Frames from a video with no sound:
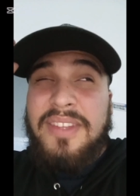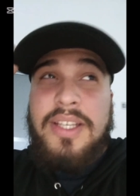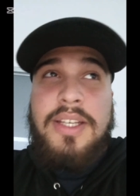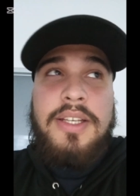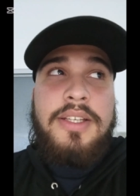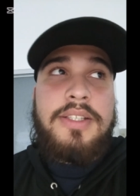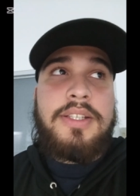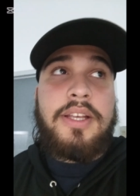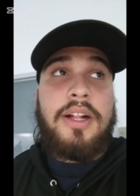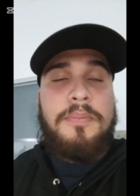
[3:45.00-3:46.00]

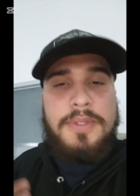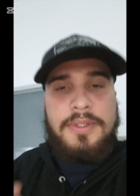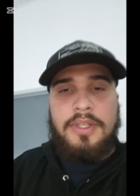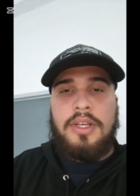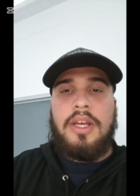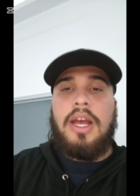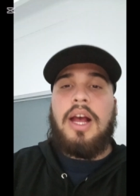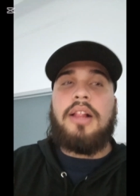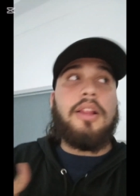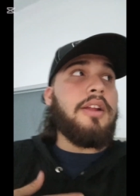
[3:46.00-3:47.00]
This helps
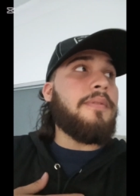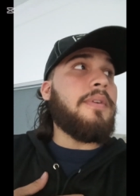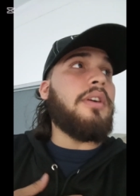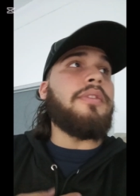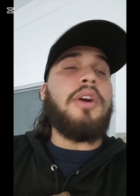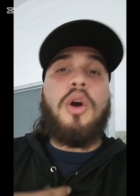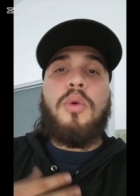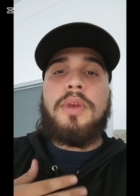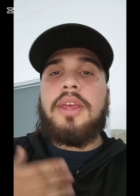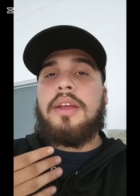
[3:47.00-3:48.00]
a lot of on
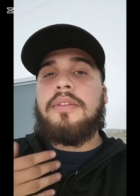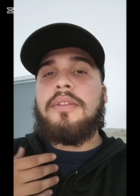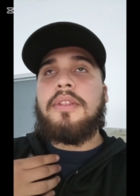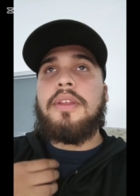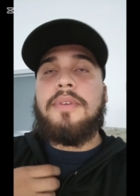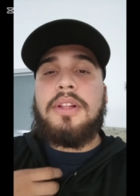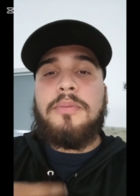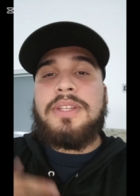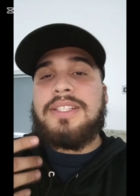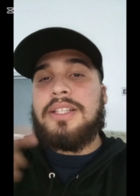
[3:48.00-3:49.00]
how we can
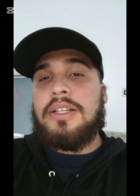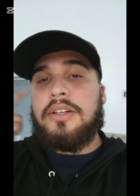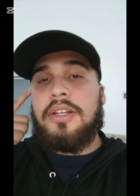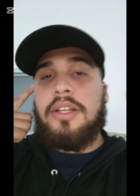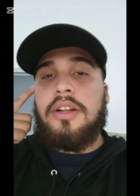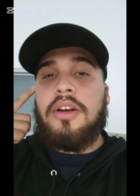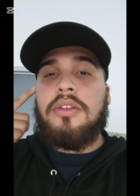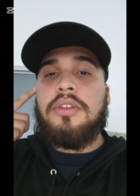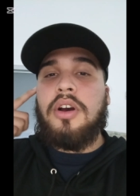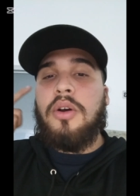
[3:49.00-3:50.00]
develop this learning
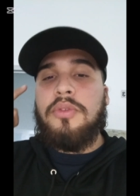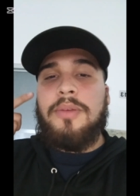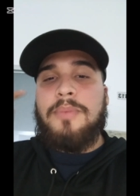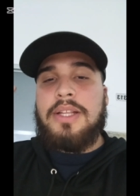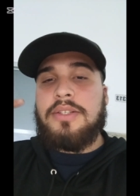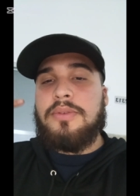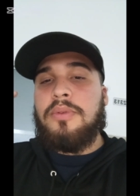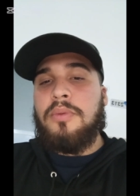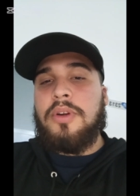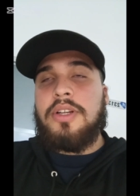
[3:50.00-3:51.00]
on how the math
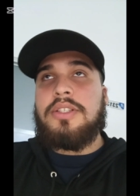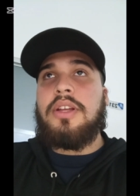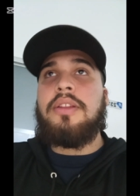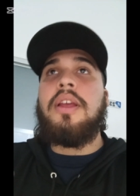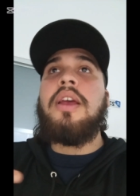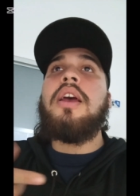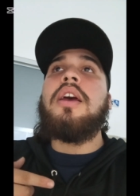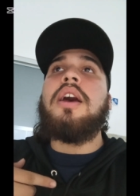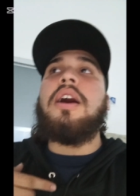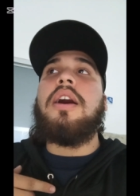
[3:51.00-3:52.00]
school works on
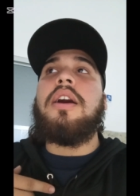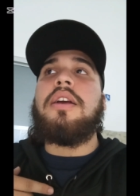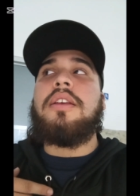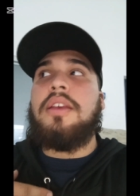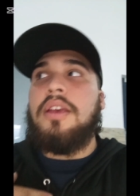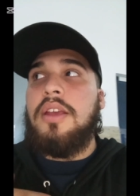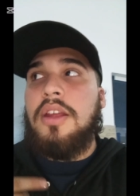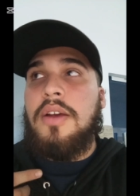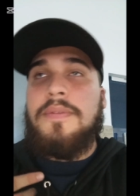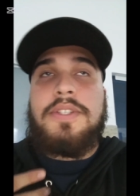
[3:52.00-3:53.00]

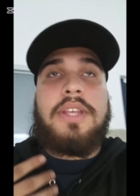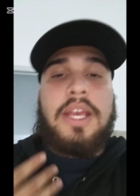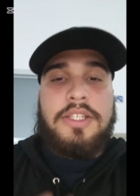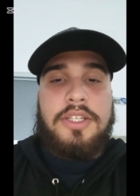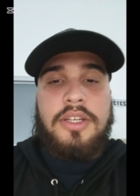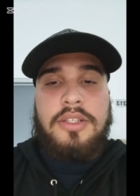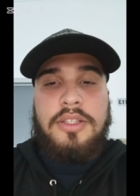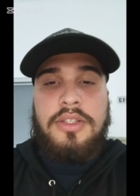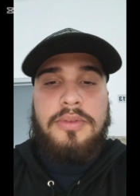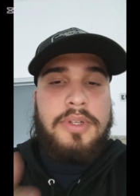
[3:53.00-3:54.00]
kind of
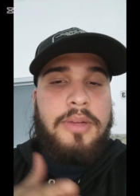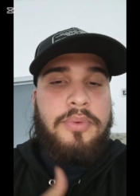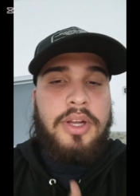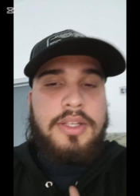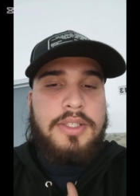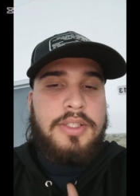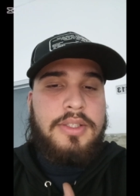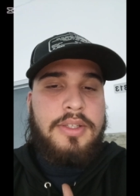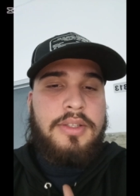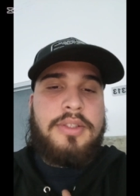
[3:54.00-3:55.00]
suggestions during the
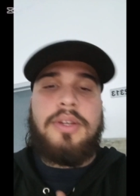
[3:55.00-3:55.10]
process.